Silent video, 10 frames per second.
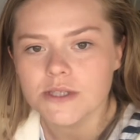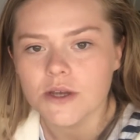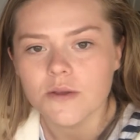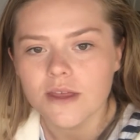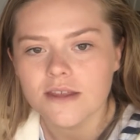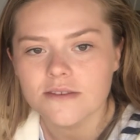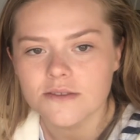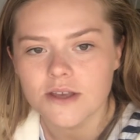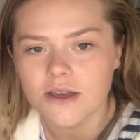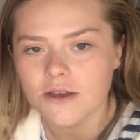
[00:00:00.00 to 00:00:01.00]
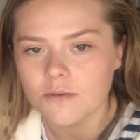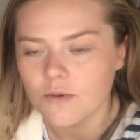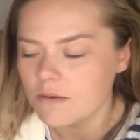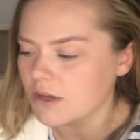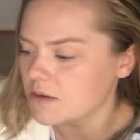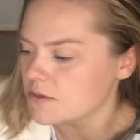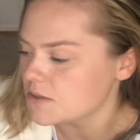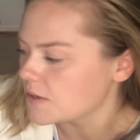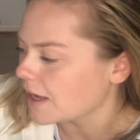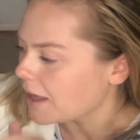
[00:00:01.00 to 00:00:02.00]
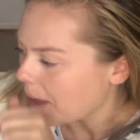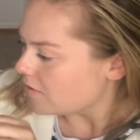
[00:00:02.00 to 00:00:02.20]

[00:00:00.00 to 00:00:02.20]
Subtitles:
so that's where we're going to be doing it.